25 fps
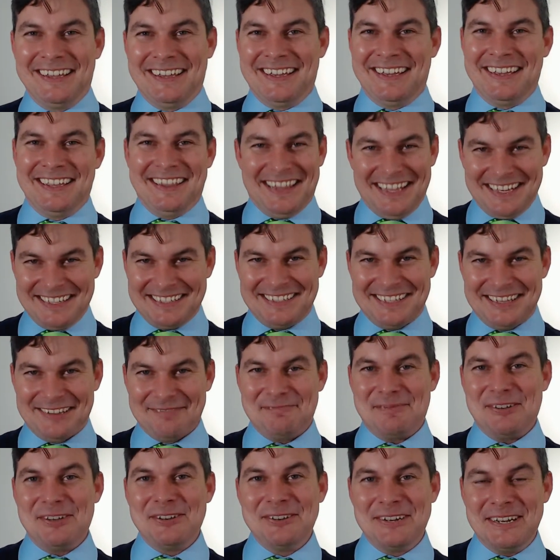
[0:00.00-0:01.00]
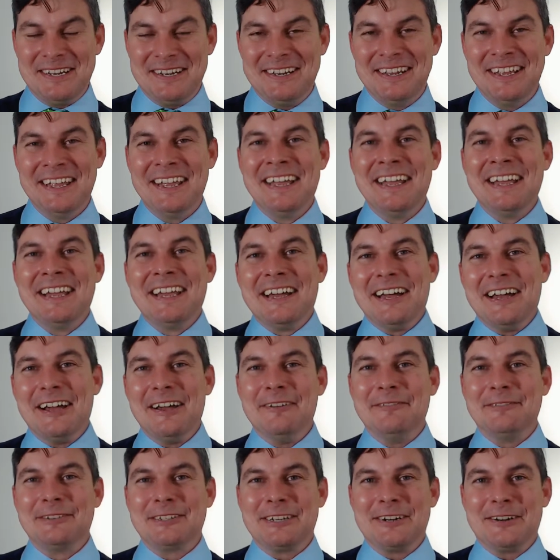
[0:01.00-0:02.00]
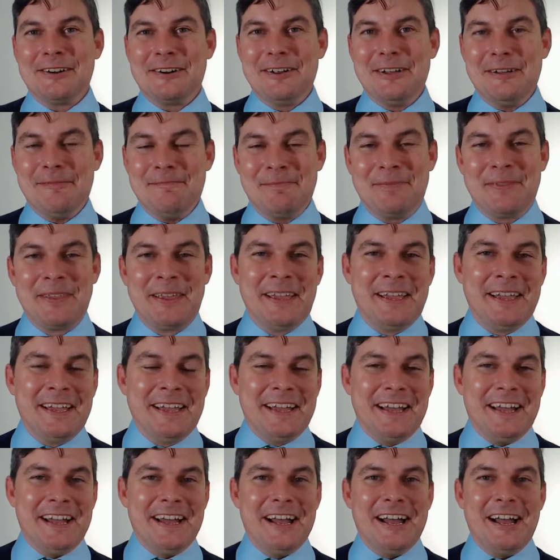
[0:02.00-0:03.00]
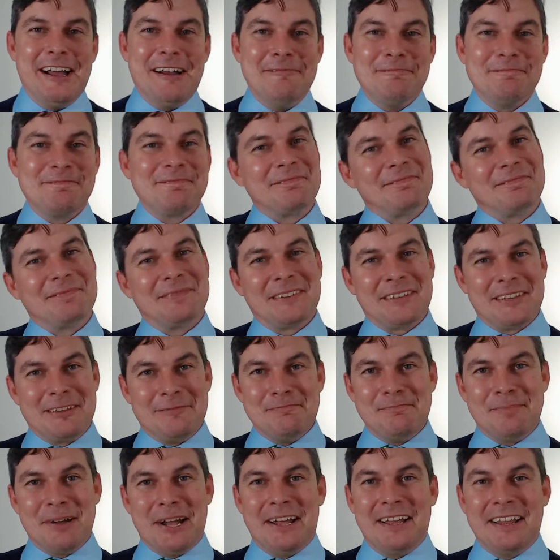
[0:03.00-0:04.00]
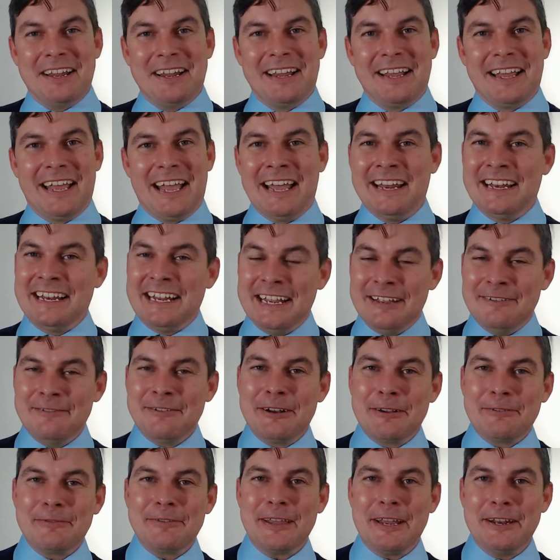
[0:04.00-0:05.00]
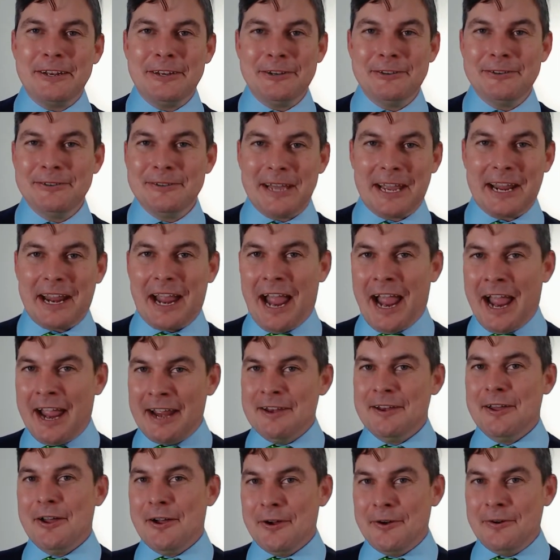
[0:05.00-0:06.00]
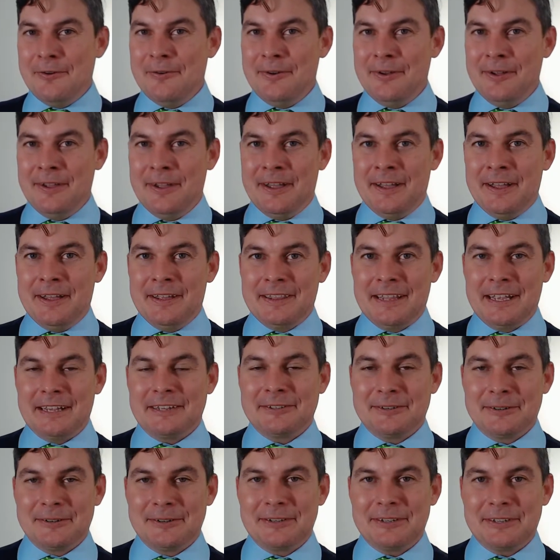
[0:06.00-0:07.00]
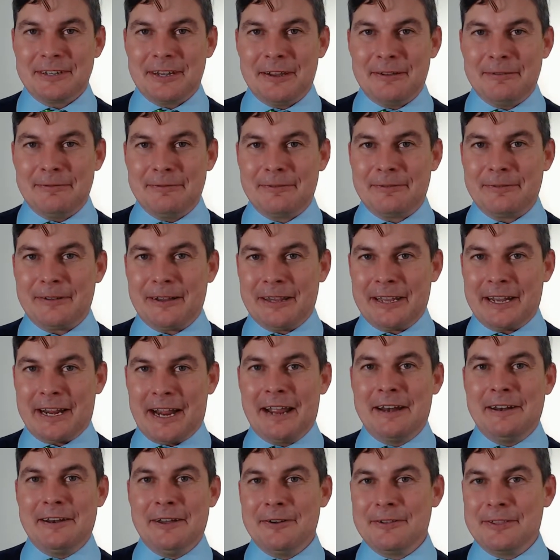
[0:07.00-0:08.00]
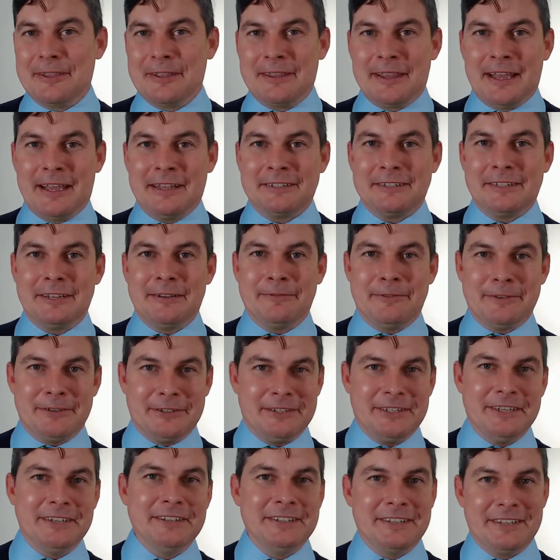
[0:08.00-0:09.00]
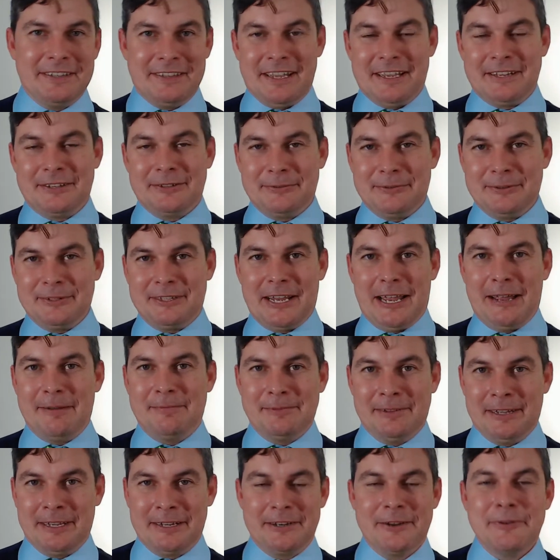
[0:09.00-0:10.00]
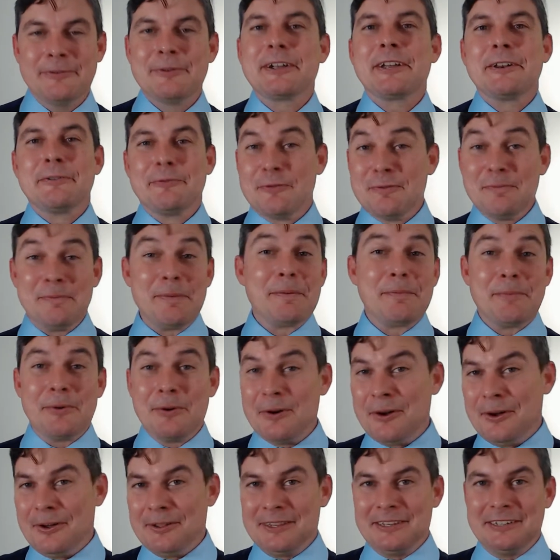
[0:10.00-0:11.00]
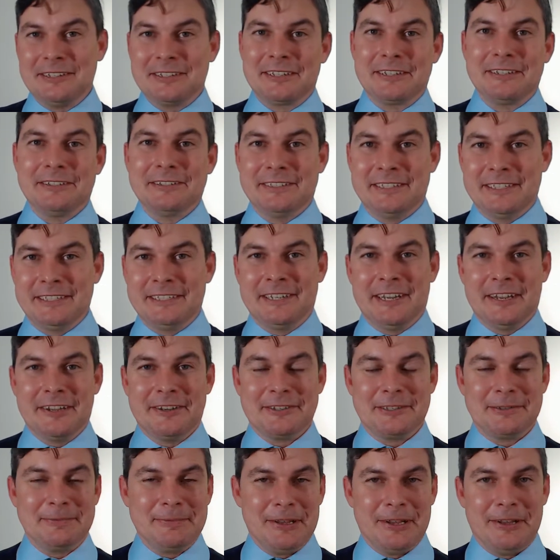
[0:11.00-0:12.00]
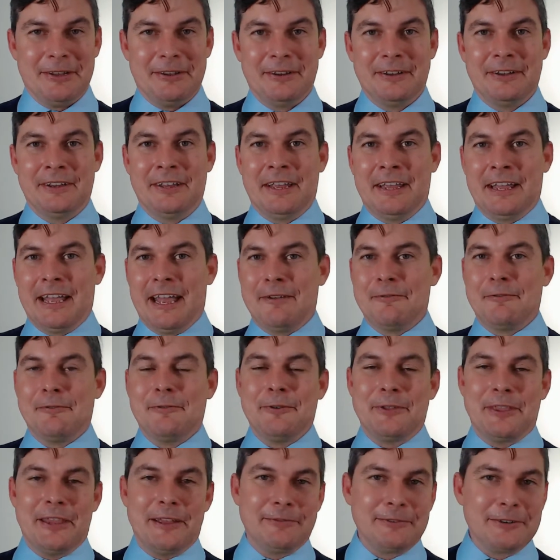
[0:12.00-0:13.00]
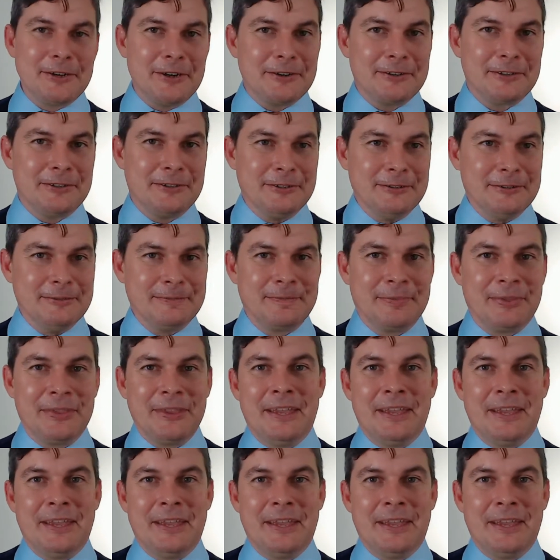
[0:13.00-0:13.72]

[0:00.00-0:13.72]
That's the beauty of CRM. And even if they do, like I know that sort of stuff, like I know that stuff exists and that's what's happening. Like no one can remember all these little details about everyone they've talked to.